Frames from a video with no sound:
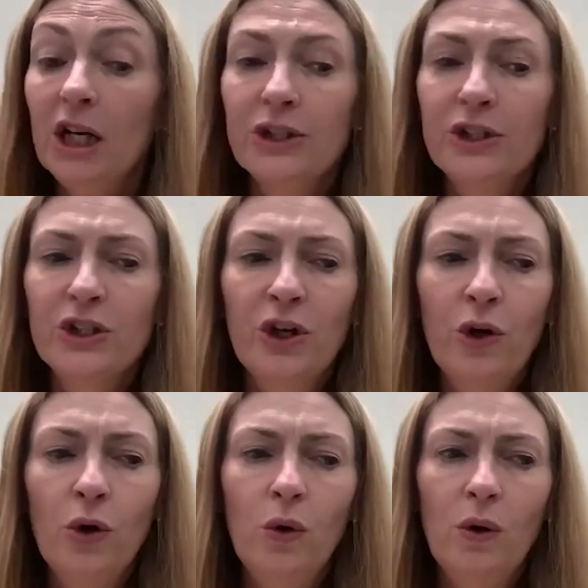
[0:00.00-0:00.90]

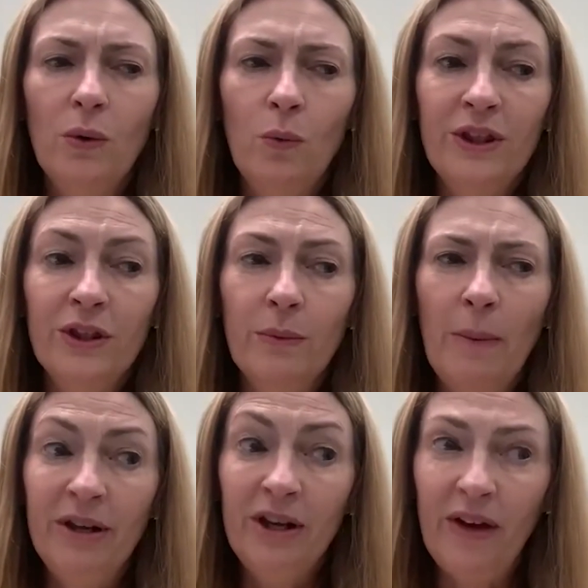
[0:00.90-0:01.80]
So with a
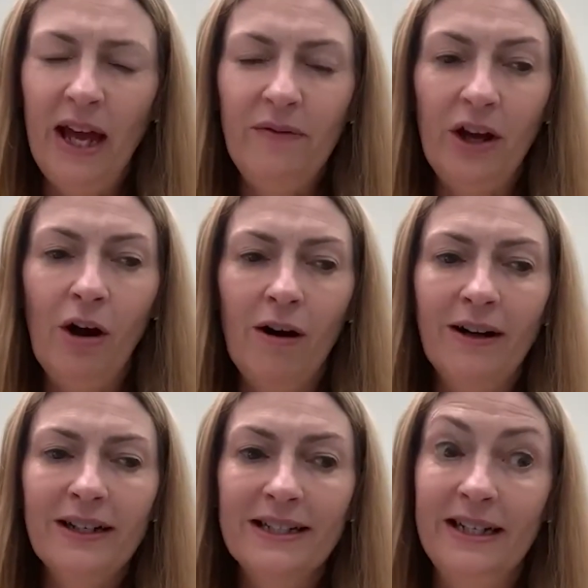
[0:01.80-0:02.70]
bit of a heavy
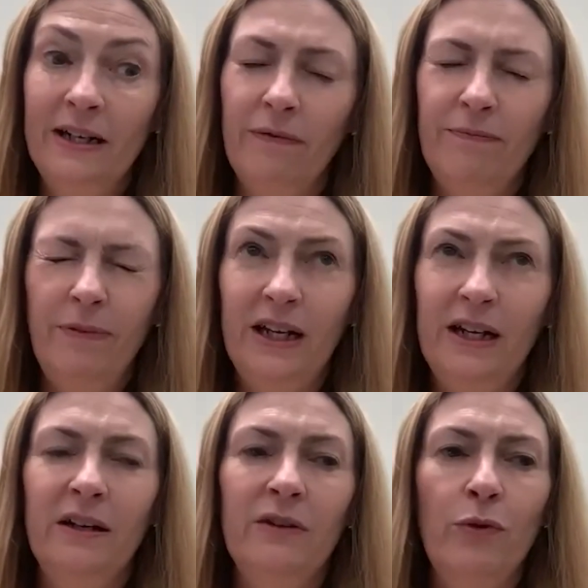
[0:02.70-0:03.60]
heart, in a funny
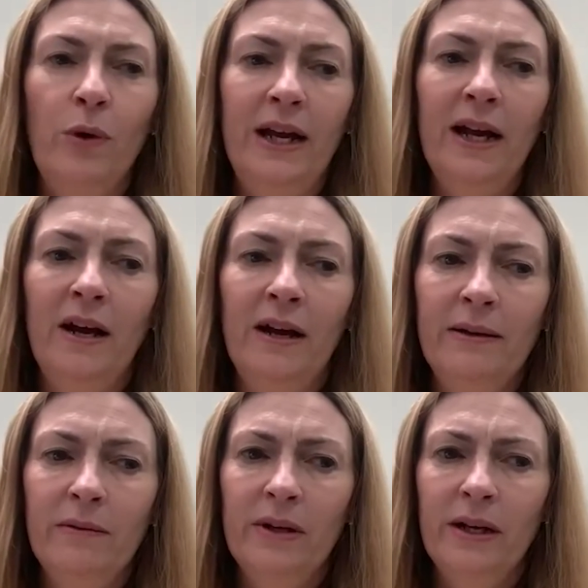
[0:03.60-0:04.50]
kind of way, I